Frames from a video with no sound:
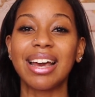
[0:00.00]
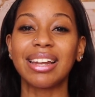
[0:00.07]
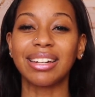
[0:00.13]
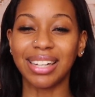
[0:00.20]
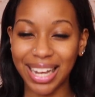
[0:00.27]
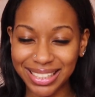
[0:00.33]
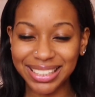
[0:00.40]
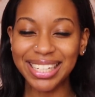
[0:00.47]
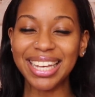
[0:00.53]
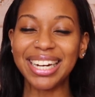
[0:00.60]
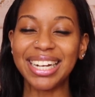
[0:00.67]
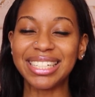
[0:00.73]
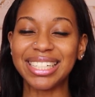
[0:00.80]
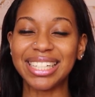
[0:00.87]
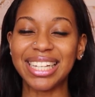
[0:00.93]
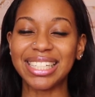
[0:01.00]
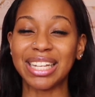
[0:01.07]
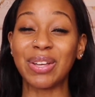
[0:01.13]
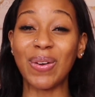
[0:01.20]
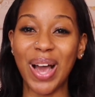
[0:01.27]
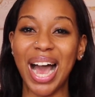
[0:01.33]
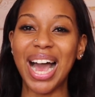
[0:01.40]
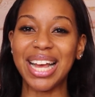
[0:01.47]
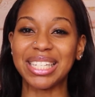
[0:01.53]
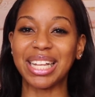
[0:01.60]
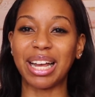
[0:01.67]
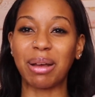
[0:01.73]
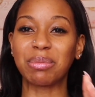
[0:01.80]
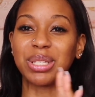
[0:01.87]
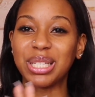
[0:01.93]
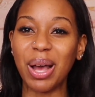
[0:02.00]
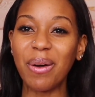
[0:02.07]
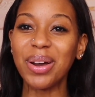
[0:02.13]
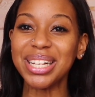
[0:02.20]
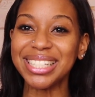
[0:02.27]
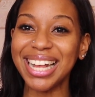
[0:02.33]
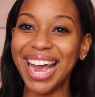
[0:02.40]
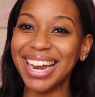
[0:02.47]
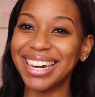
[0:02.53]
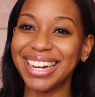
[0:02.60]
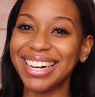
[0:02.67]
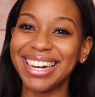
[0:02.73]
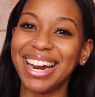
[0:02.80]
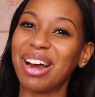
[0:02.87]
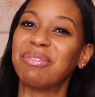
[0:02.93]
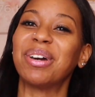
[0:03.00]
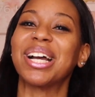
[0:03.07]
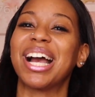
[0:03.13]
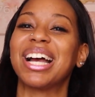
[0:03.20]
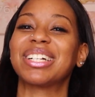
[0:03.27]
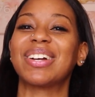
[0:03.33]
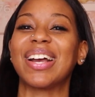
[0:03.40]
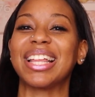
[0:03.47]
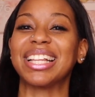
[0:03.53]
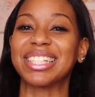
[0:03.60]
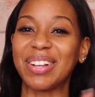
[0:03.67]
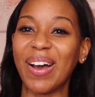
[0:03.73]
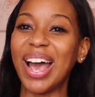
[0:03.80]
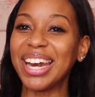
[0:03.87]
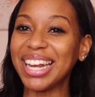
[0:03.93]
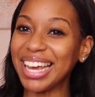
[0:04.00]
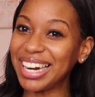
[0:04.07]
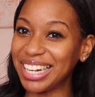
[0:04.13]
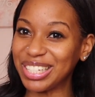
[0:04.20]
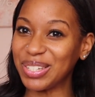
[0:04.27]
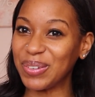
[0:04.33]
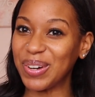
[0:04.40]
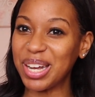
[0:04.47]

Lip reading: Let's get into this, you guys. Like, I'm so excited. Oh my gosh, okay, let's go ahead and get into